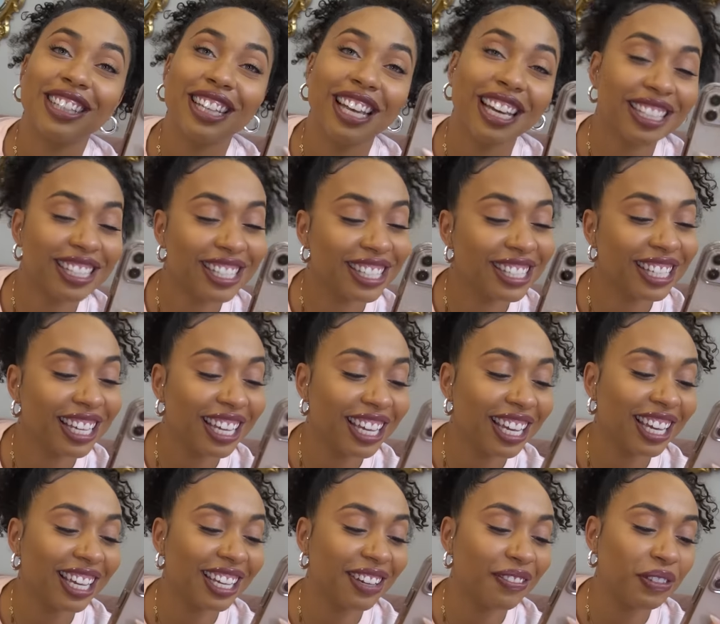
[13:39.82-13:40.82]
Let's
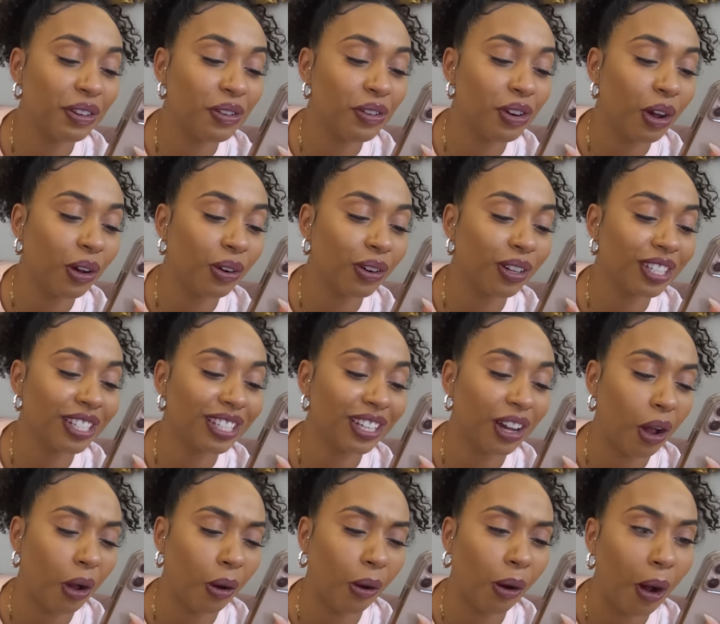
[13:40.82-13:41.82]
see if you notice.
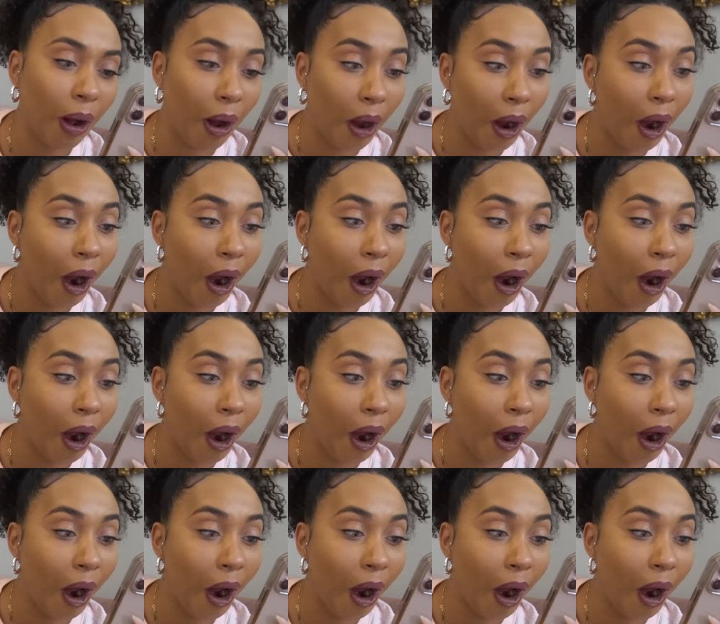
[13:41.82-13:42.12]
Oh!